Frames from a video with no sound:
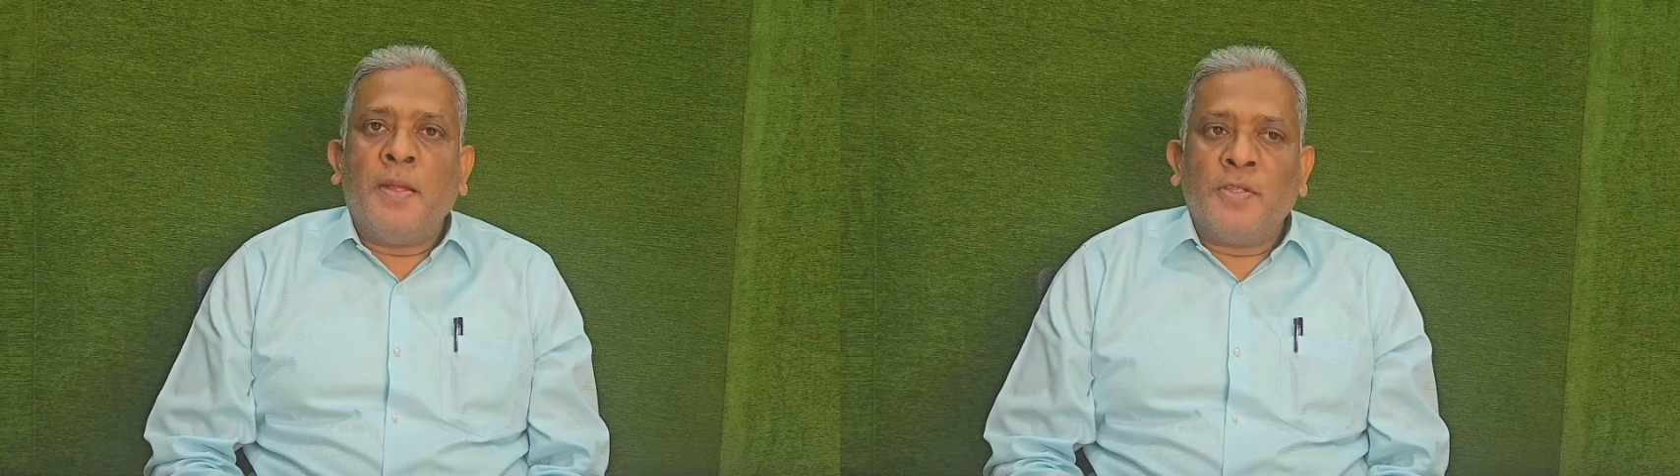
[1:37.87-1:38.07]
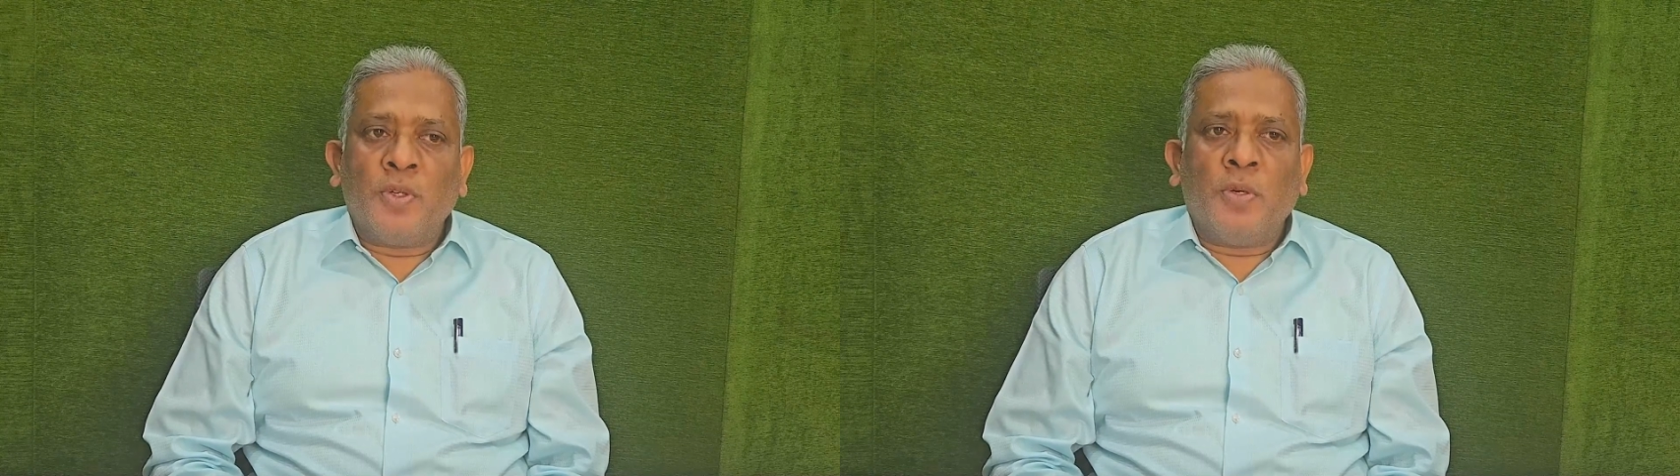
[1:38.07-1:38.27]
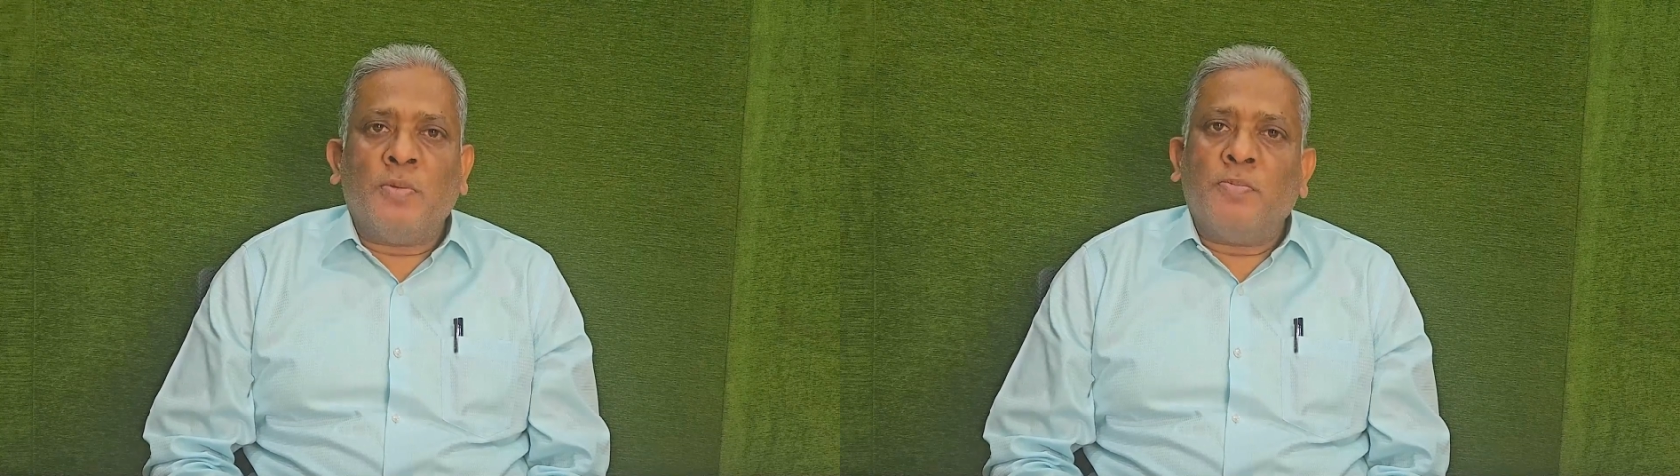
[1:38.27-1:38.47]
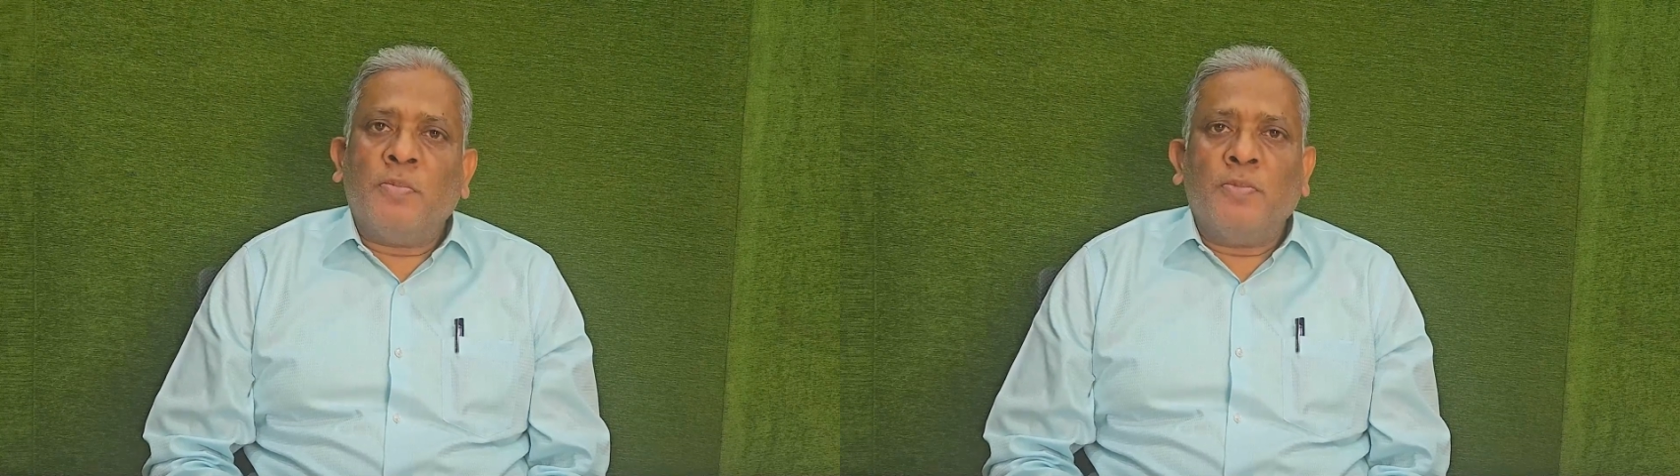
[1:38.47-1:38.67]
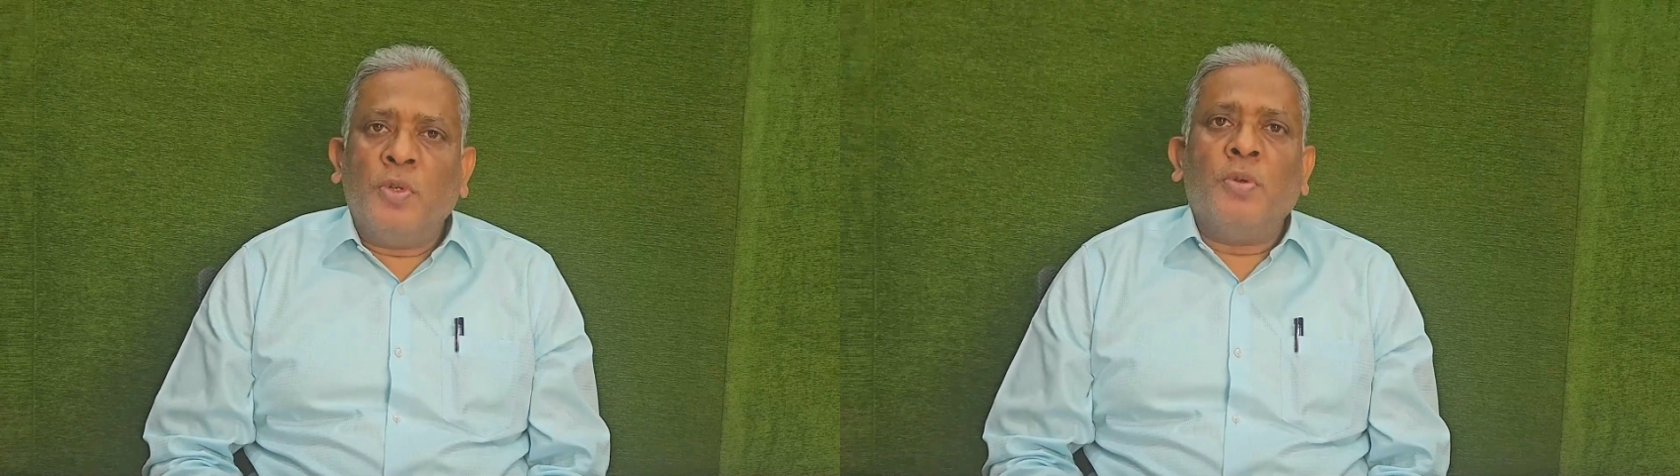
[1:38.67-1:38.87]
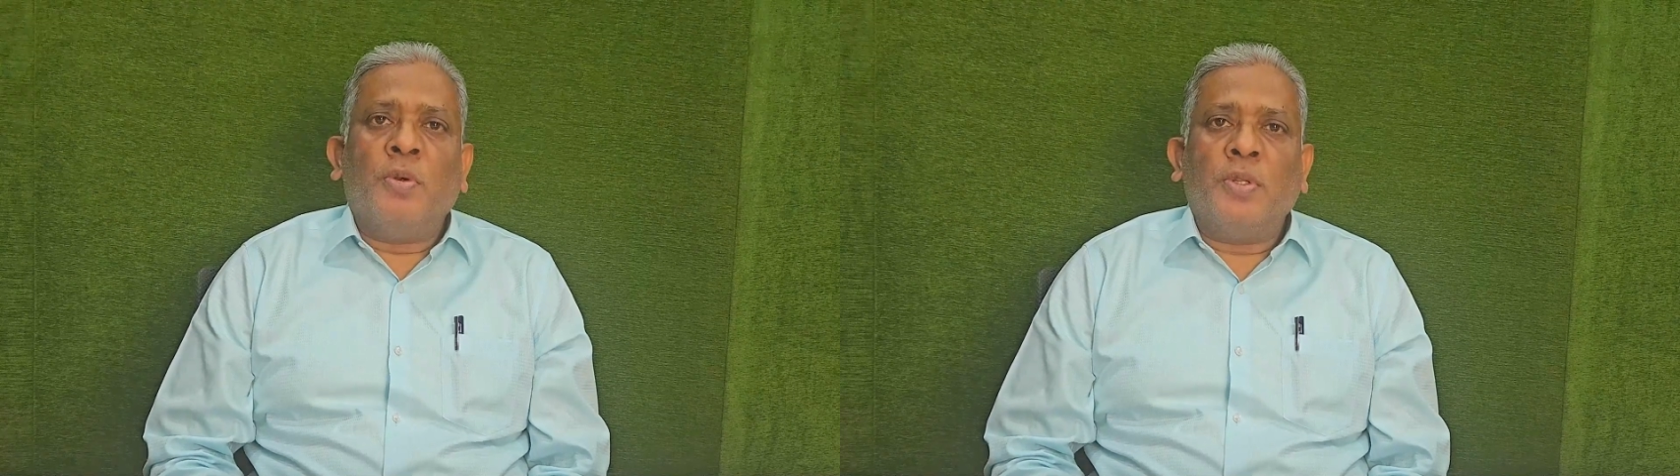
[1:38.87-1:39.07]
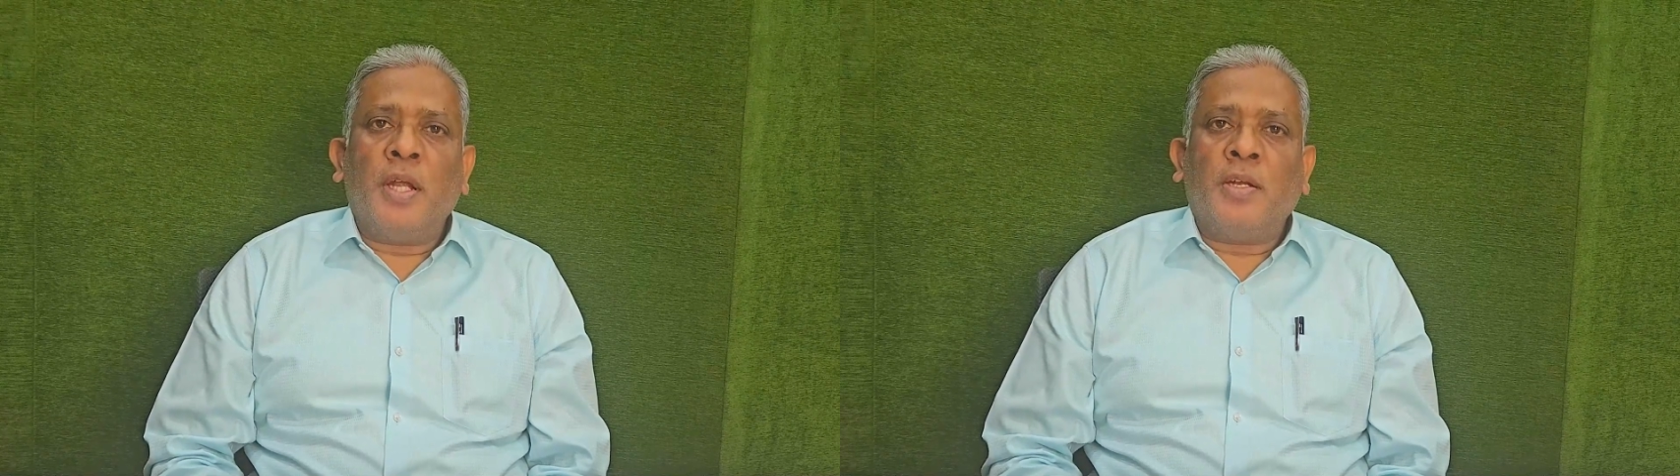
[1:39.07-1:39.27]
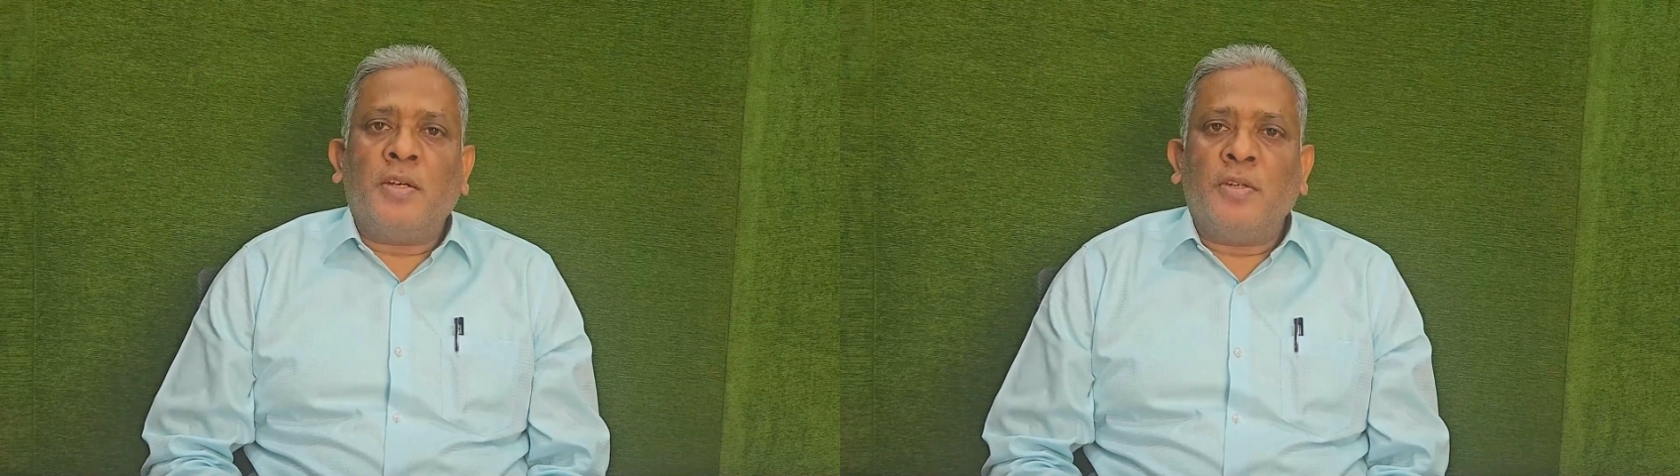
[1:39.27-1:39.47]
So you know that